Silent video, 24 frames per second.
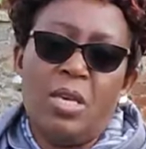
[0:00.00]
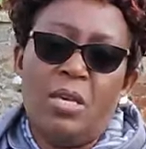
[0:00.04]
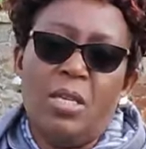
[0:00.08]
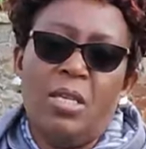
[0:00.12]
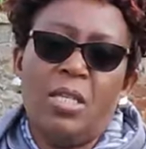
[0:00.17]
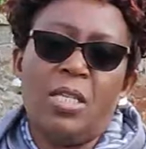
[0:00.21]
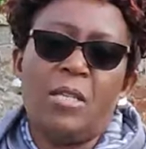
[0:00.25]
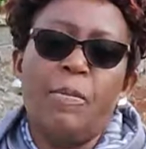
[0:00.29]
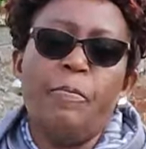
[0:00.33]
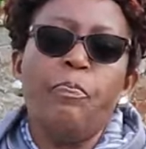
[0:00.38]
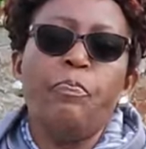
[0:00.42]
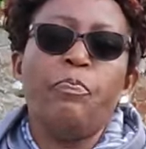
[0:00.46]

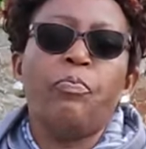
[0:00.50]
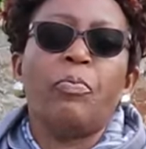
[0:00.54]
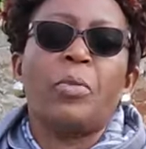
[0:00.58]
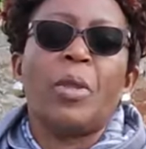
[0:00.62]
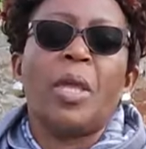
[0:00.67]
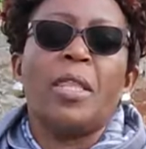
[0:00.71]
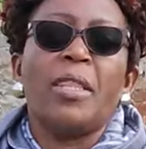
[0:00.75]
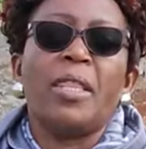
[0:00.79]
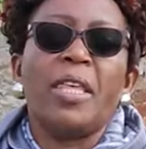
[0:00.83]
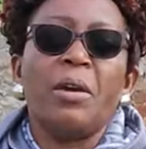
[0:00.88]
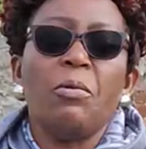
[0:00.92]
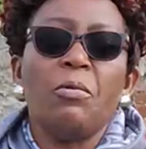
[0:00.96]
is
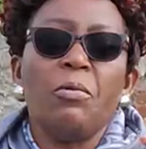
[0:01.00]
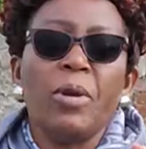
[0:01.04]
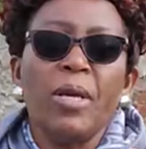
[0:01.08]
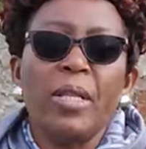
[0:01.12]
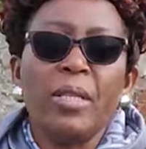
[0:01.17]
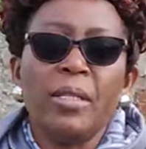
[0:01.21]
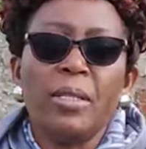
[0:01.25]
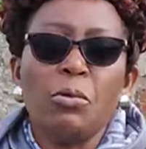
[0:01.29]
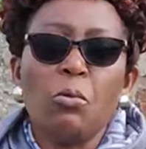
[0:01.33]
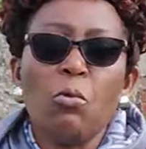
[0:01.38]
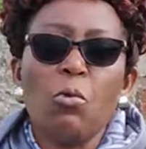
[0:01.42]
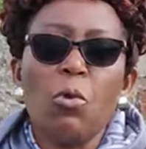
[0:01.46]
they
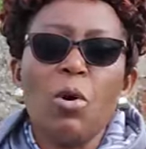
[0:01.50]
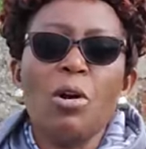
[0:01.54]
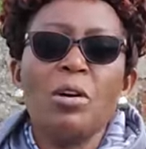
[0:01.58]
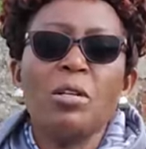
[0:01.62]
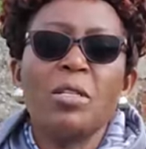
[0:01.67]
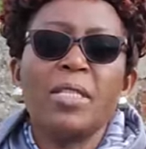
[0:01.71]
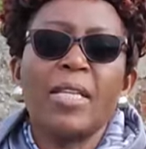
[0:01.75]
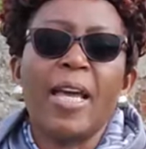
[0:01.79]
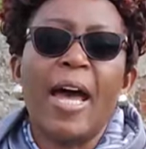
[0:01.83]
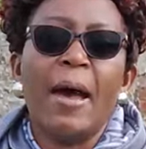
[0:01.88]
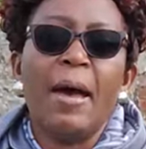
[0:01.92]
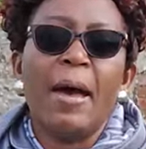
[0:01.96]
will
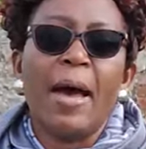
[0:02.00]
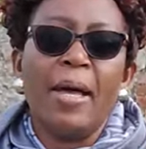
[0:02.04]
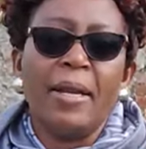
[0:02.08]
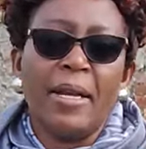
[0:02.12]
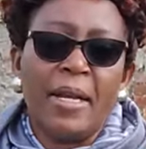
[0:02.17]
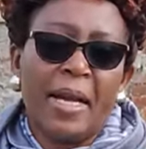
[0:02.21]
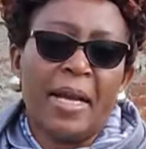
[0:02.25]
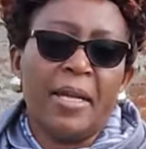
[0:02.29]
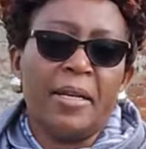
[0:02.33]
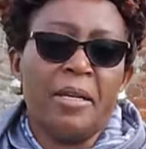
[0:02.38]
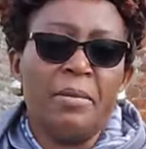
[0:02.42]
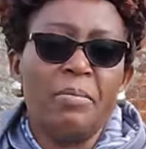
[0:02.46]
want
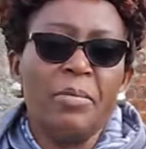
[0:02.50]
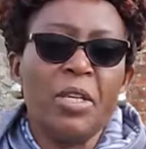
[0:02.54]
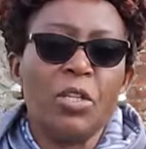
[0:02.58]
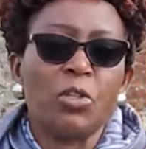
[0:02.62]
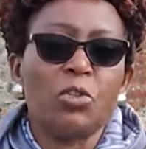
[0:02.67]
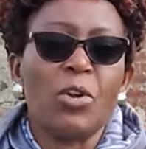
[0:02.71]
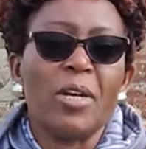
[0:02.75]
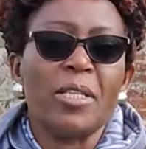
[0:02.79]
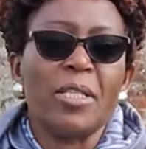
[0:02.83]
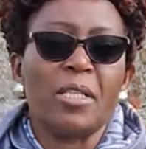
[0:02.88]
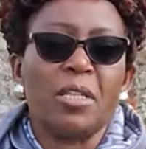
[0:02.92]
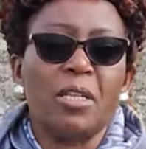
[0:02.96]
an
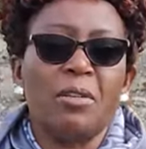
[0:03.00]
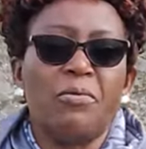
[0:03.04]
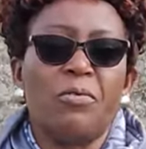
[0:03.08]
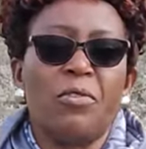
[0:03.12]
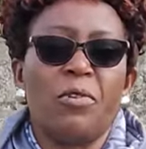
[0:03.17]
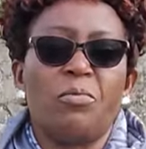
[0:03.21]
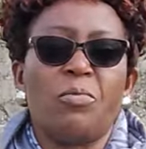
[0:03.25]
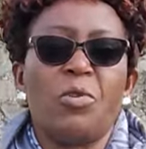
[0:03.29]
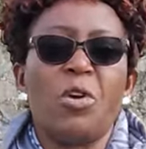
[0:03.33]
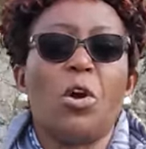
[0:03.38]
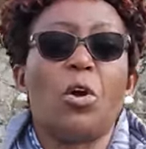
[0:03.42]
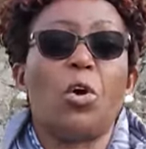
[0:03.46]
academic transcript
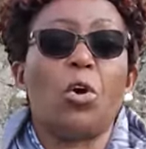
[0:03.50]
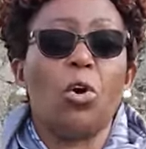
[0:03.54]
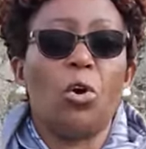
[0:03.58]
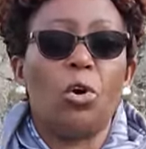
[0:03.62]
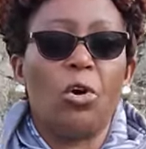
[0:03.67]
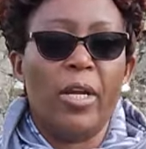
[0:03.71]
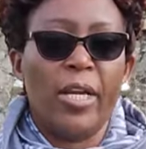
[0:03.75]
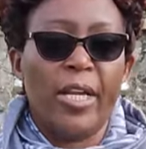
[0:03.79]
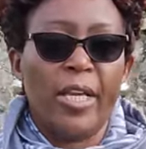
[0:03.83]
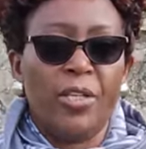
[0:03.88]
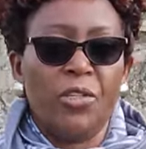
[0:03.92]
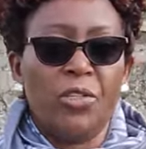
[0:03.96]
from your
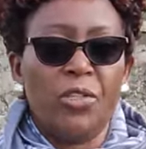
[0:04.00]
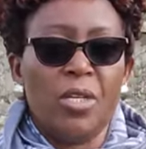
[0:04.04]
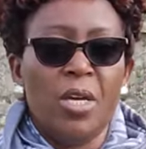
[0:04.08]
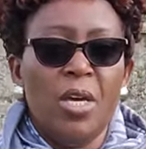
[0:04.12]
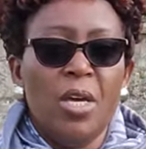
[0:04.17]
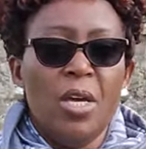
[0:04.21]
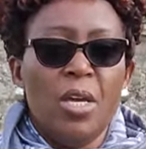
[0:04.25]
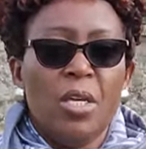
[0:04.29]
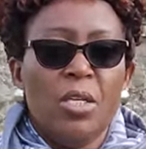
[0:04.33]
college.